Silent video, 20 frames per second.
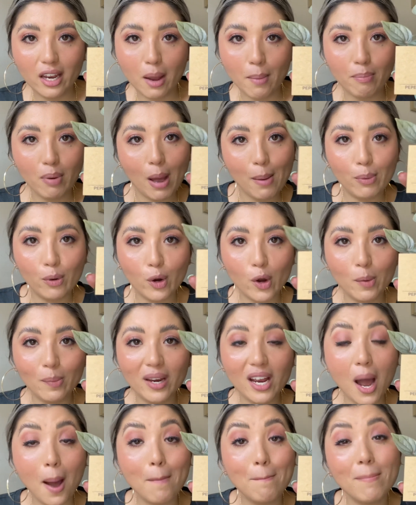
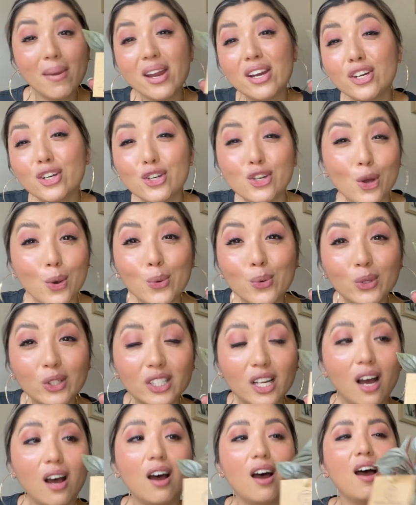Peperomia
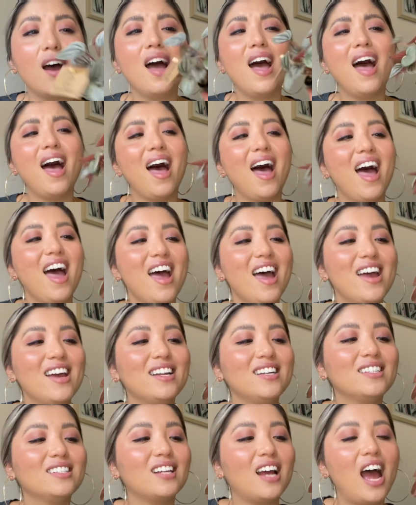Mendoza,
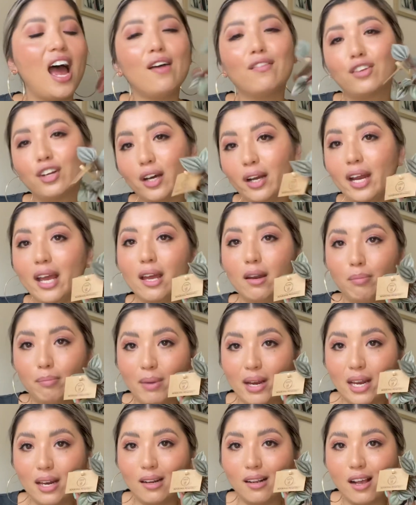and I've got to
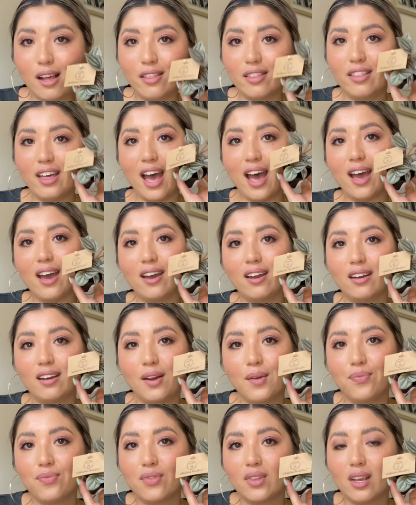admit that
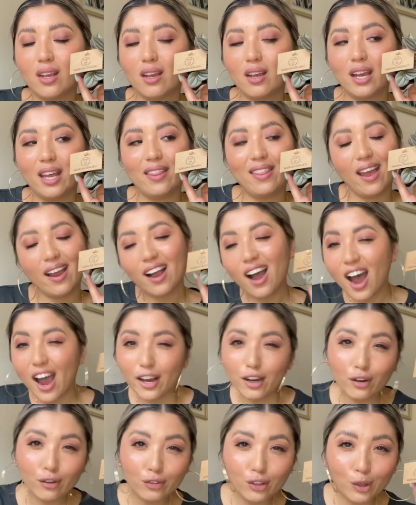they
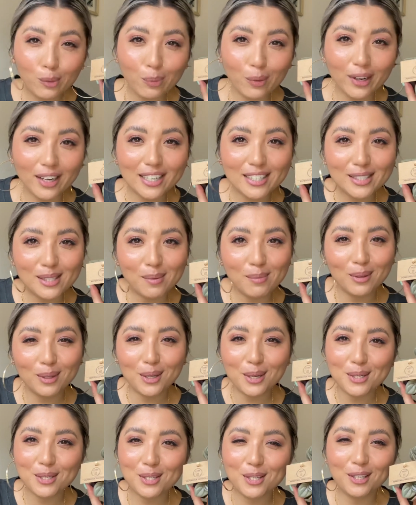kind of look pretty
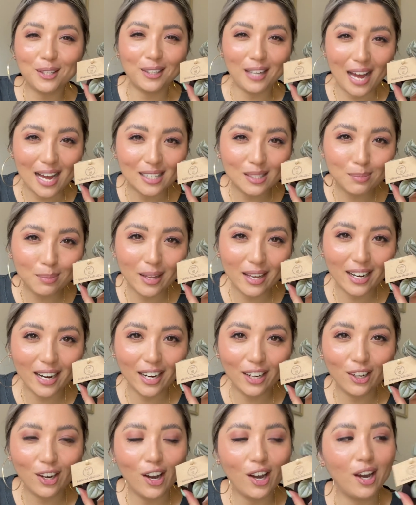similar to the last plant I
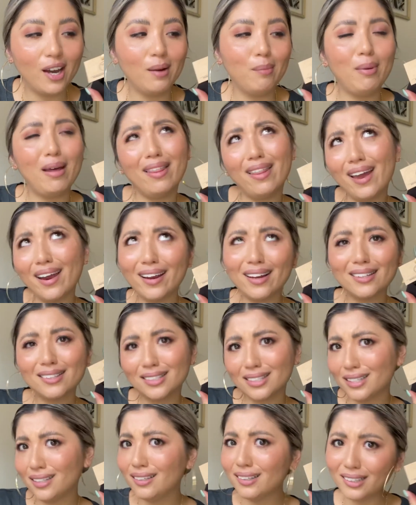got, but like, it's
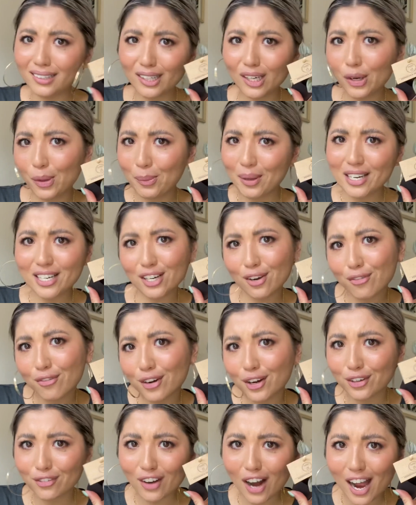still a little bit
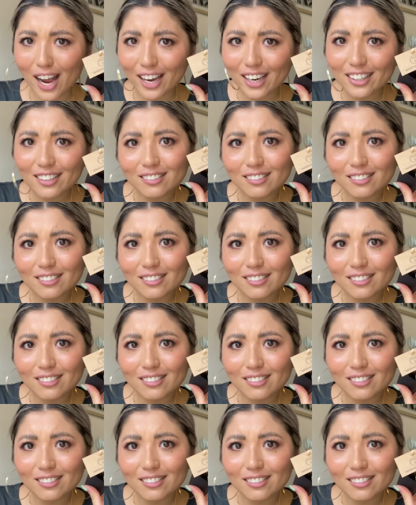different, right?